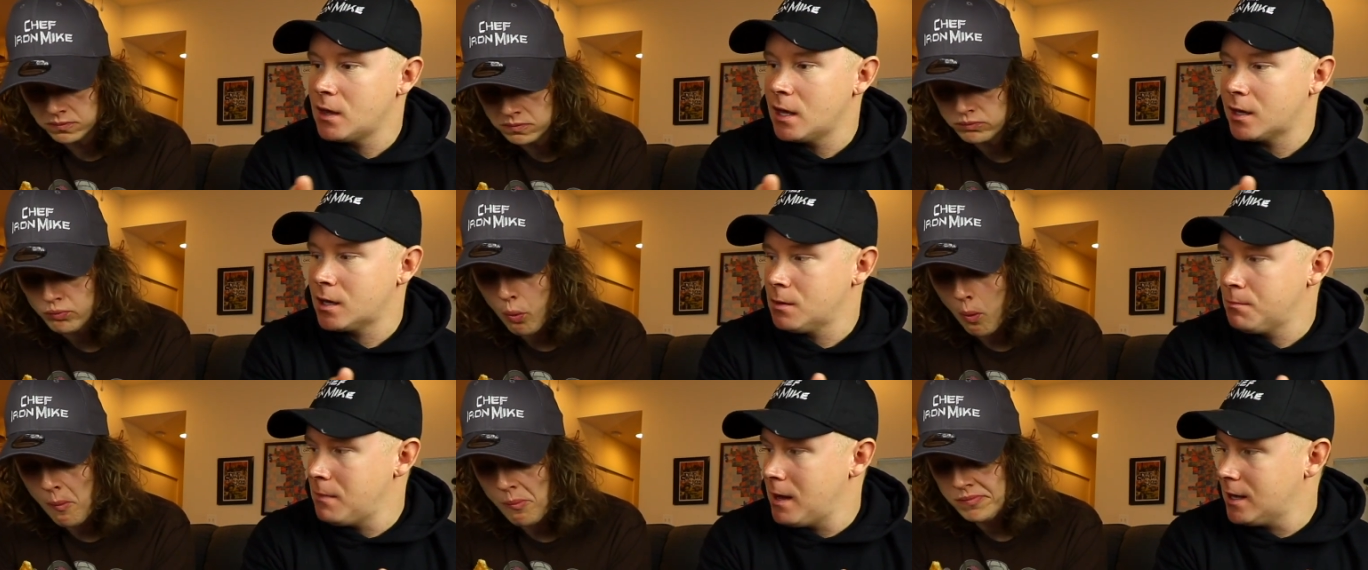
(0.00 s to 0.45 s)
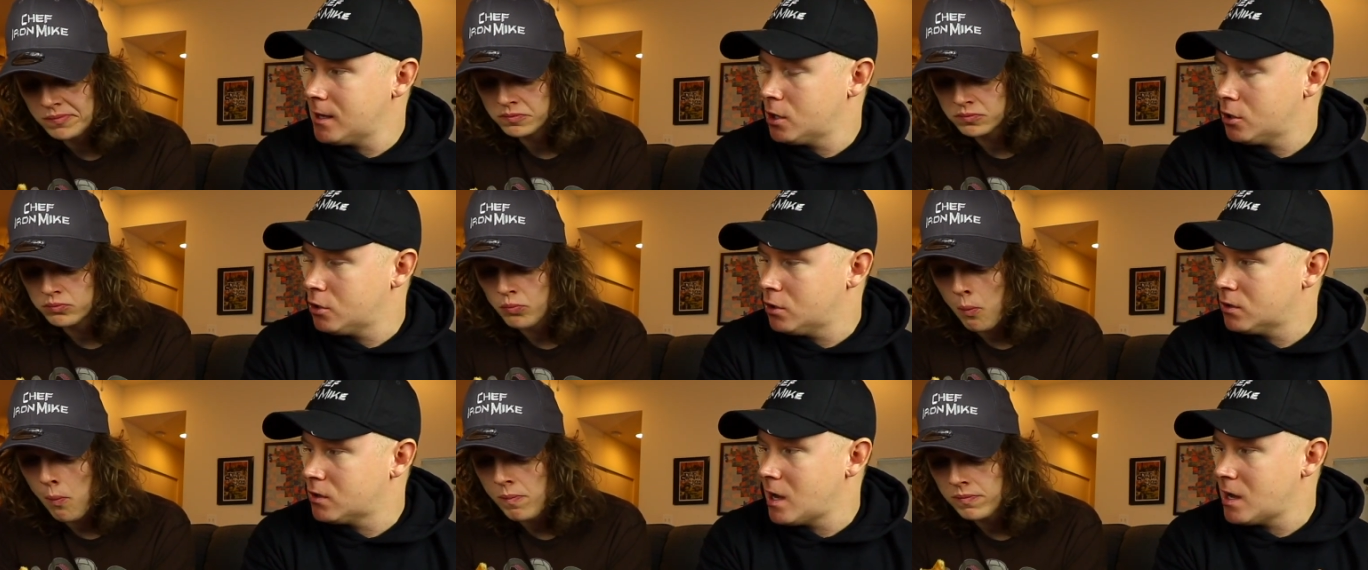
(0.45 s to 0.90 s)
Speaker 1: that can make a
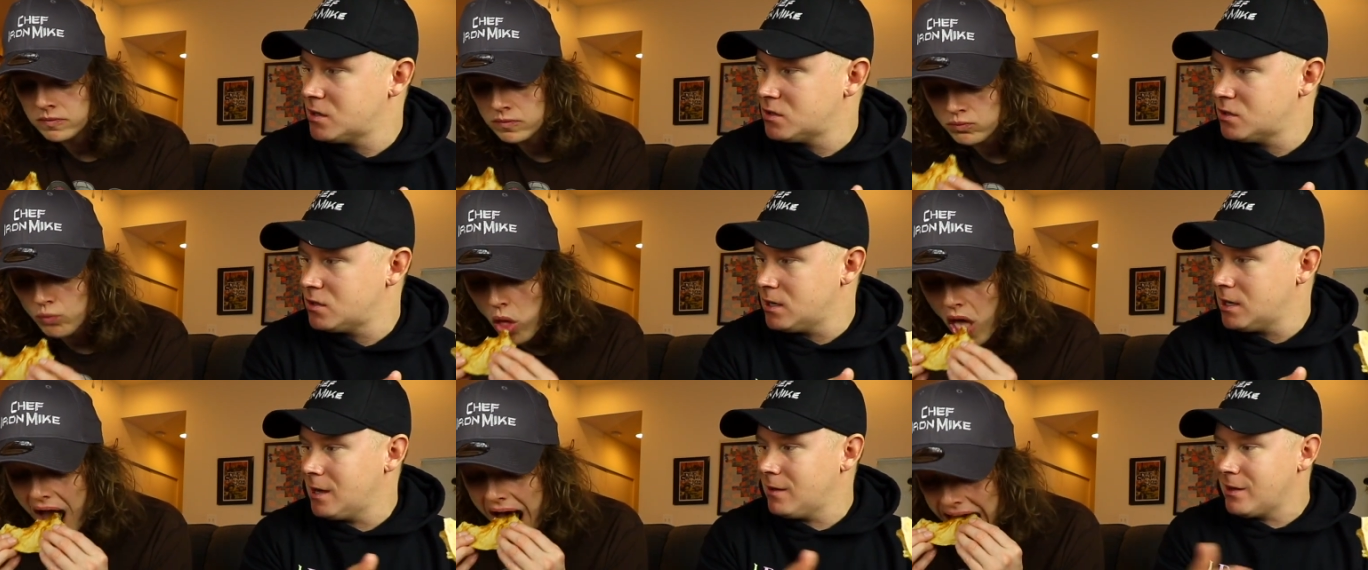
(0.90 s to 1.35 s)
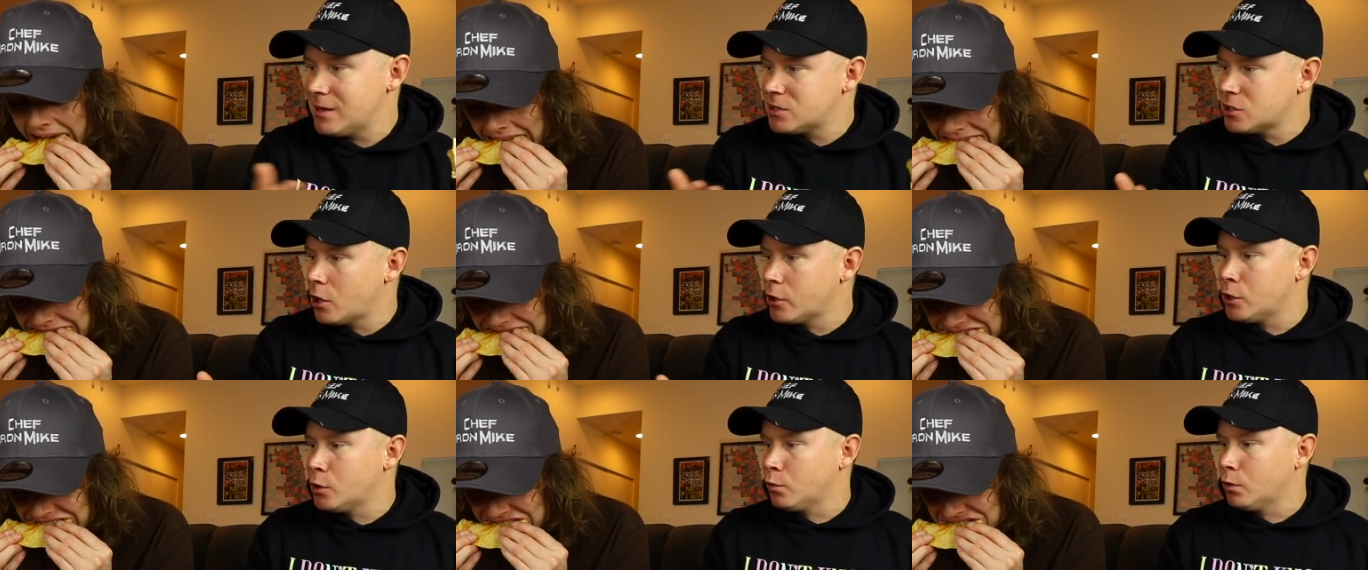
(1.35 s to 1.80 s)
good quesadilla,
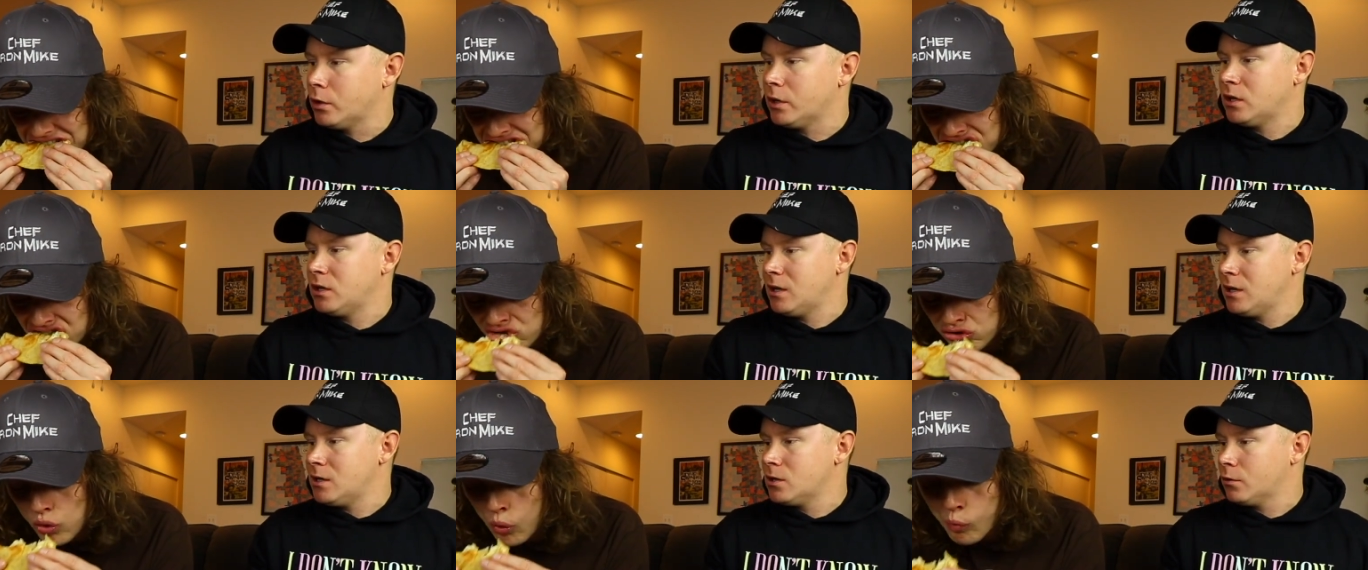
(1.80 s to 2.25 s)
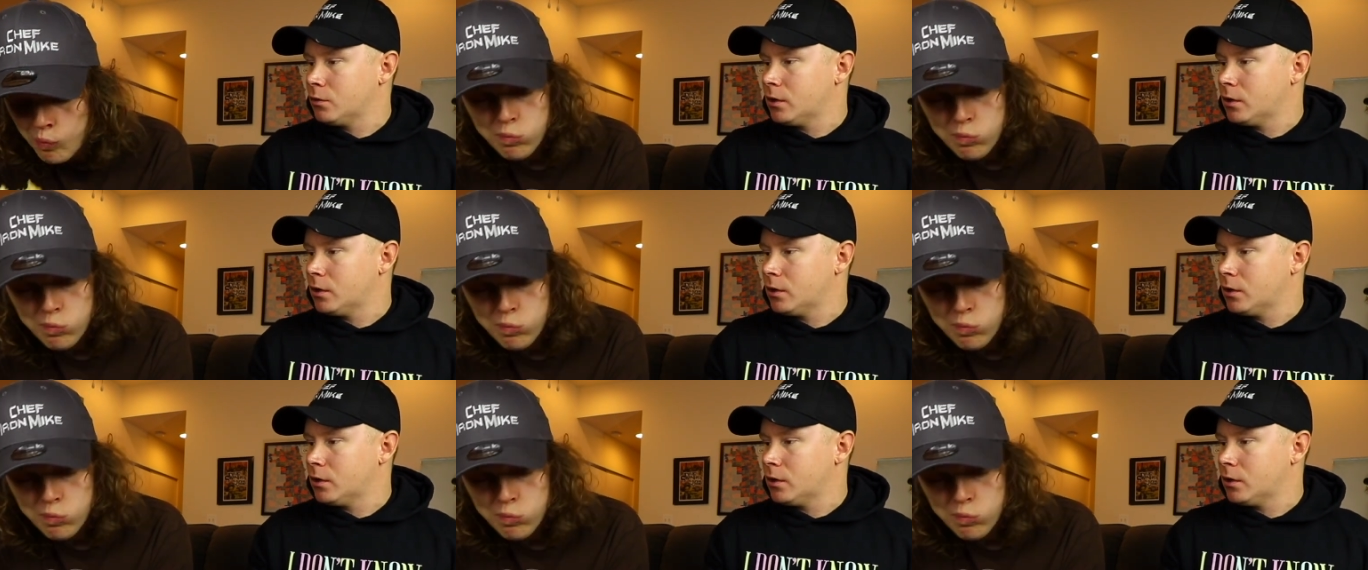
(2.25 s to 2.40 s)
that's all you really need in a